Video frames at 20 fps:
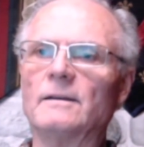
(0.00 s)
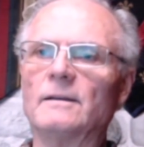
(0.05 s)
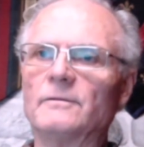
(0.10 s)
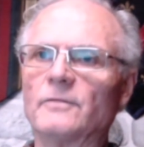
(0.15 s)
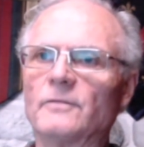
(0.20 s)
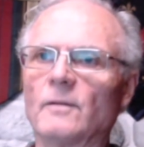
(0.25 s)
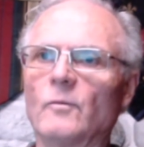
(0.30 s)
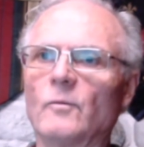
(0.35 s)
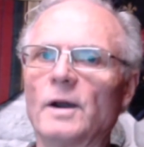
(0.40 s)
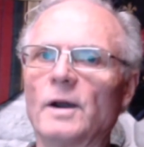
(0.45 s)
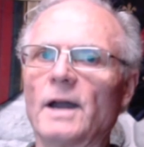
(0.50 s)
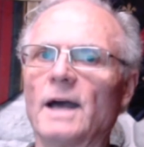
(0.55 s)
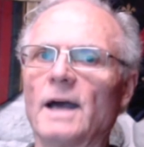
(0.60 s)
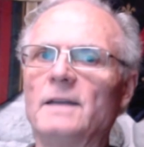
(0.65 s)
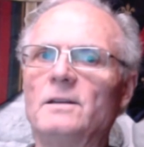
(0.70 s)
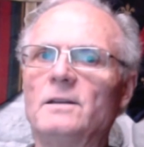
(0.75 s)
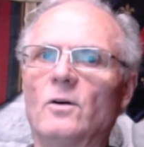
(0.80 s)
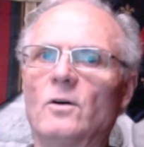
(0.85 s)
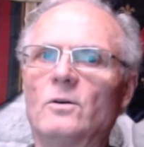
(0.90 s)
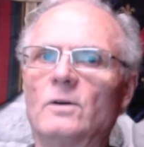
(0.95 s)
from what I
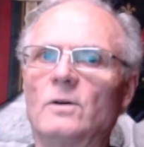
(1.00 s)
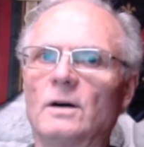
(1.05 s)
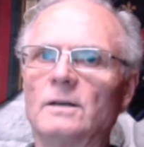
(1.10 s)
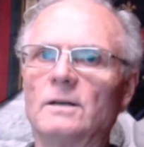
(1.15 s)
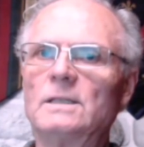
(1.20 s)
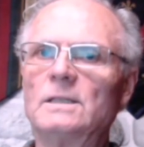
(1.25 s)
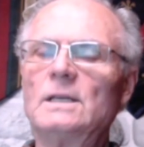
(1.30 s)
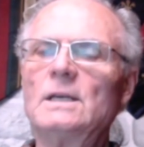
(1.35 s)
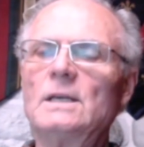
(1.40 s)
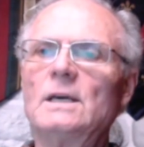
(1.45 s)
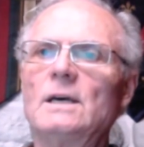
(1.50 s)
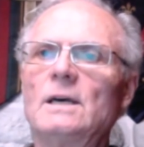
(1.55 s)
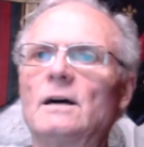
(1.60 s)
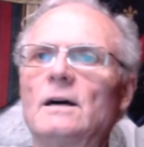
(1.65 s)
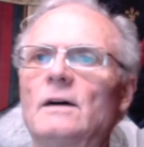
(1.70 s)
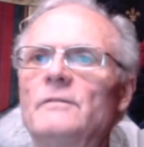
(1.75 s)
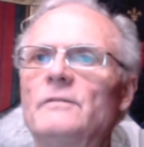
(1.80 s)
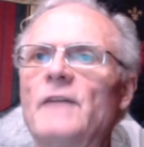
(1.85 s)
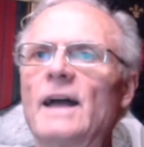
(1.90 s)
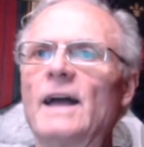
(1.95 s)
know
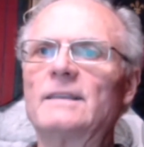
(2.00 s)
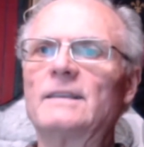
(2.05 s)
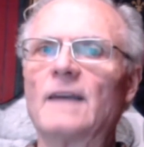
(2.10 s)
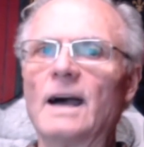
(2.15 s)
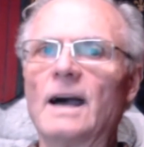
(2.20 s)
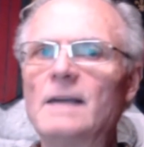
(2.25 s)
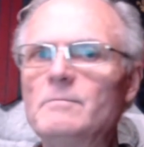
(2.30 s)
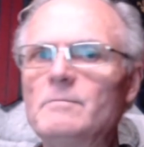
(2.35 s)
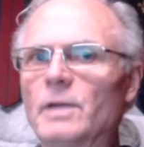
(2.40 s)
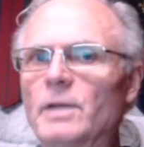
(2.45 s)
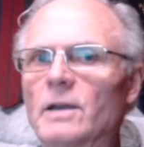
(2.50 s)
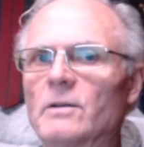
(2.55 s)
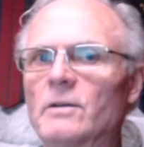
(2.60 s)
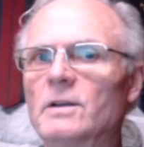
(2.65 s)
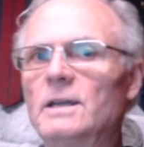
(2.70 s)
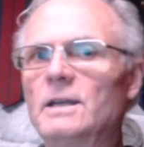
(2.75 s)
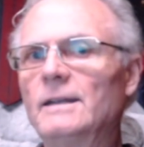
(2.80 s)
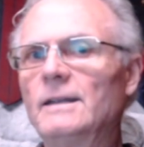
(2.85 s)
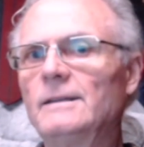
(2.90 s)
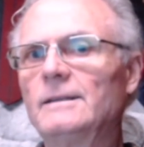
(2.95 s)
of that time
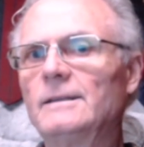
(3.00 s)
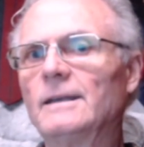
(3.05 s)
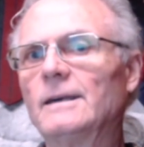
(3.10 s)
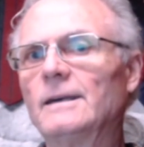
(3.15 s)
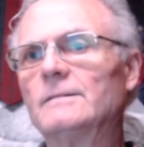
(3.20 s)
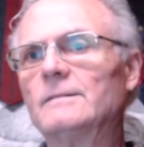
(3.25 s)
period,